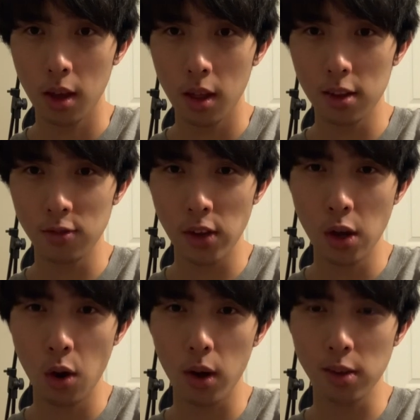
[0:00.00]
this
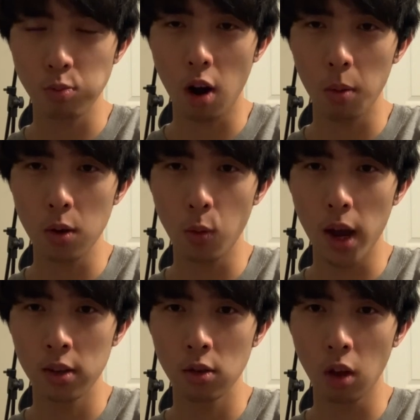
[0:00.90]
video is probably way
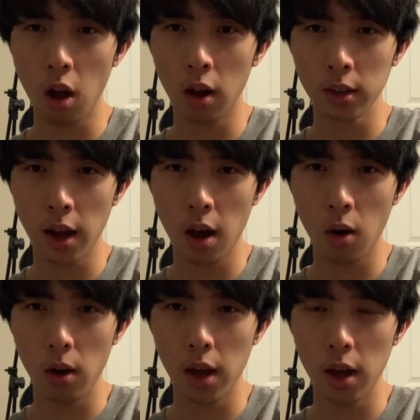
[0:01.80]
too long now
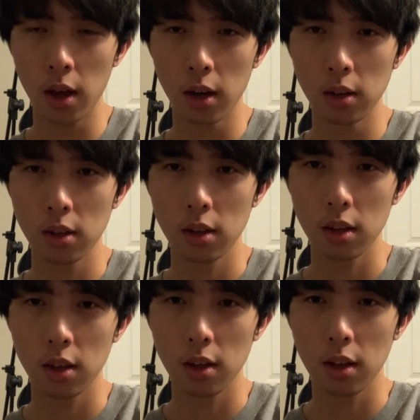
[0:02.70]
and
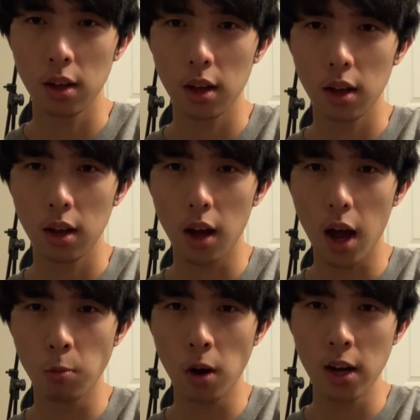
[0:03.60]

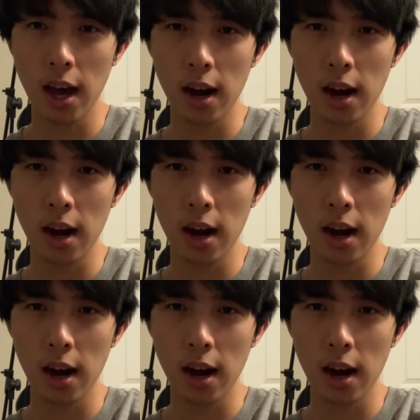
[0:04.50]
I'm running out